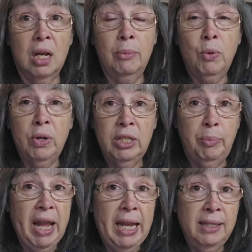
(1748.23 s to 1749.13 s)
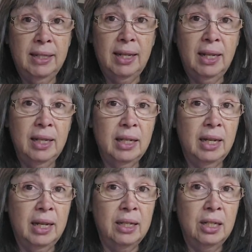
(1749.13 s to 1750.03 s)
I'm going to paint it
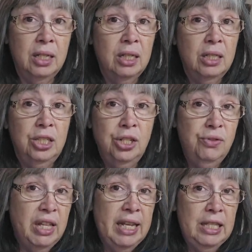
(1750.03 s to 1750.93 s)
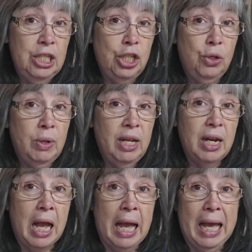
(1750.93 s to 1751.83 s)
and do things to
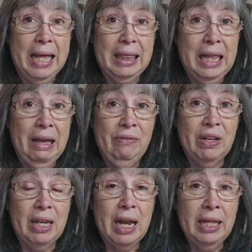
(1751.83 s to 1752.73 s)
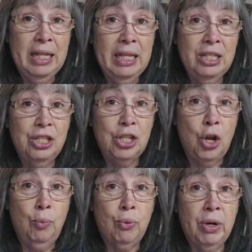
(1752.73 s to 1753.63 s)
it. I love it. I think it's
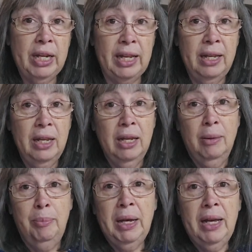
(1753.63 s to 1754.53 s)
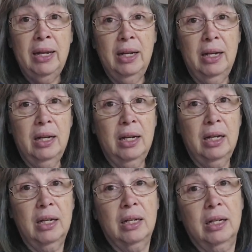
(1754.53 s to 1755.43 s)
so pretty, but
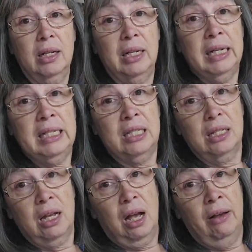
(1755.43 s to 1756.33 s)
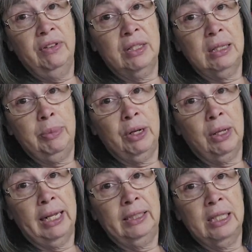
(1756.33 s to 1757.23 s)
it's obviously
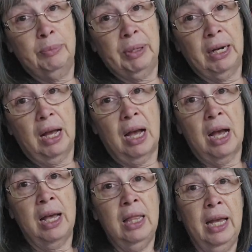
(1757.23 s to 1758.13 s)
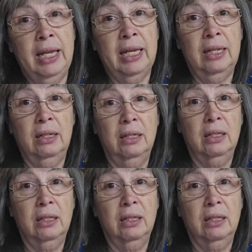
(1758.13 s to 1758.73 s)
bigger like this, but I like it